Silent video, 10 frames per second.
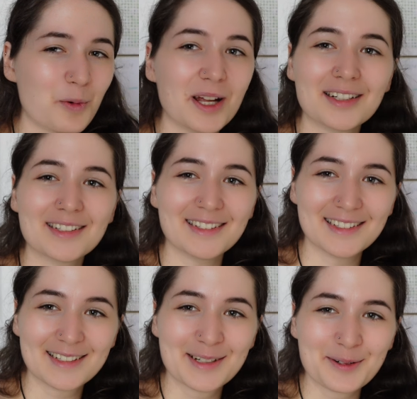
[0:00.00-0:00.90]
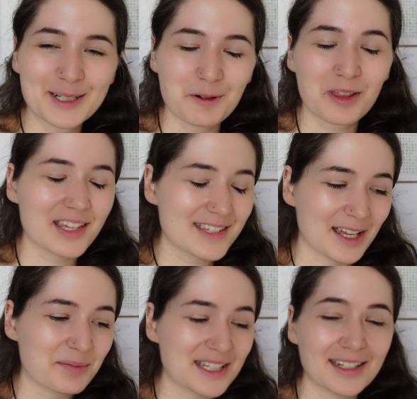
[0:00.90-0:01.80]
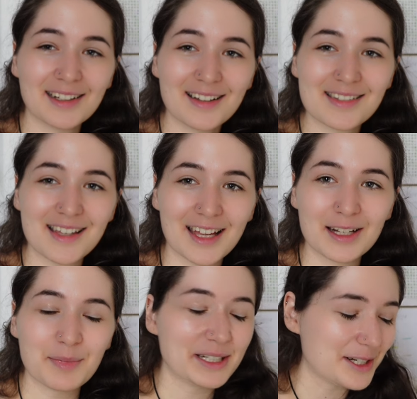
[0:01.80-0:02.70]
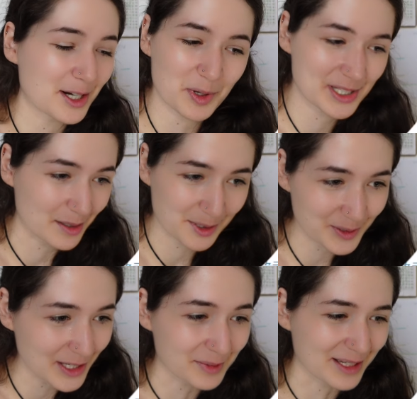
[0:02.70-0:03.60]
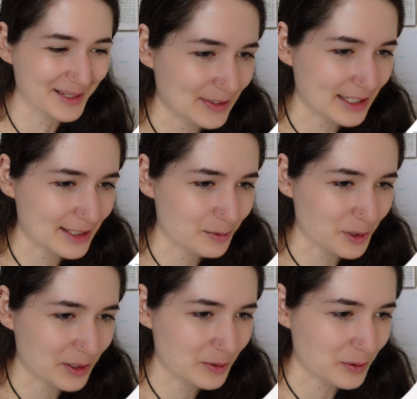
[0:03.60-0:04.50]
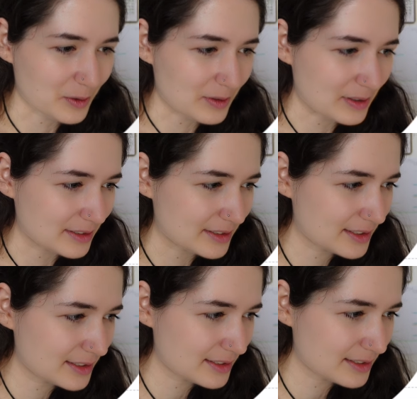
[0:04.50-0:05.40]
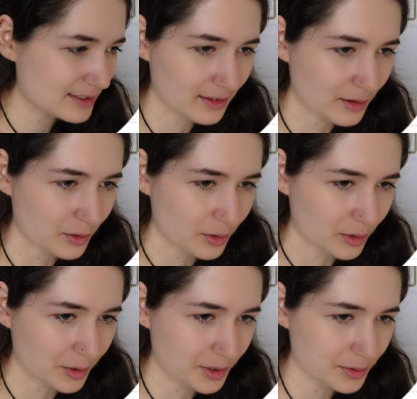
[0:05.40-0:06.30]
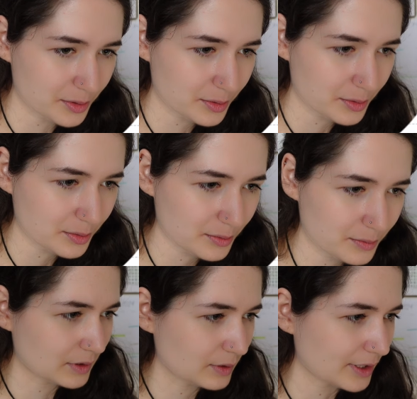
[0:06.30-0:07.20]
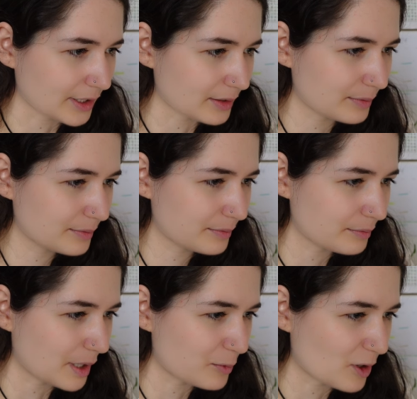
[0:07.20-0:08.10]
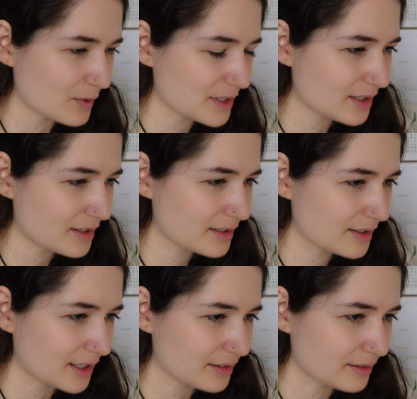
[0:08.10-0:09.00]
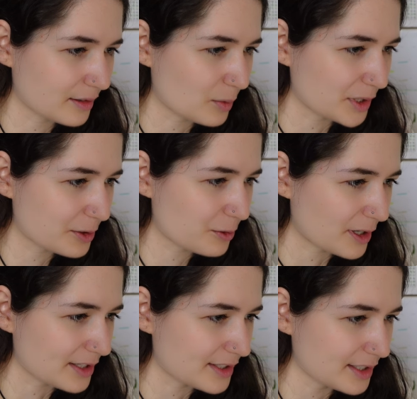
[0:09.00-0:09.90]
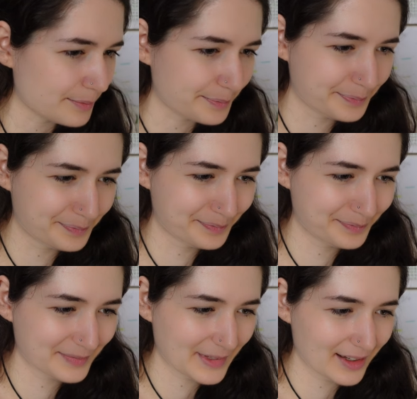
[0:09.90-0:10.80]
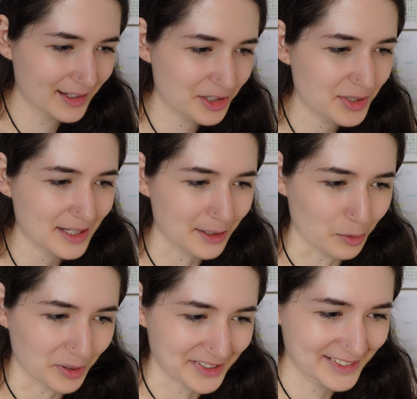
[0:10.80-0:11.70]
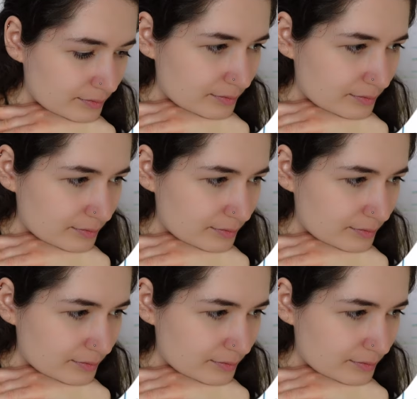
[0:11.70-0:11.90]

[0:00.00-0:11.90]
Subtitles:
went into it with the same settings and my teacher wasn't able to hear me. Let's record the audio. Okay, my browser is still going crazy. Just ignore it.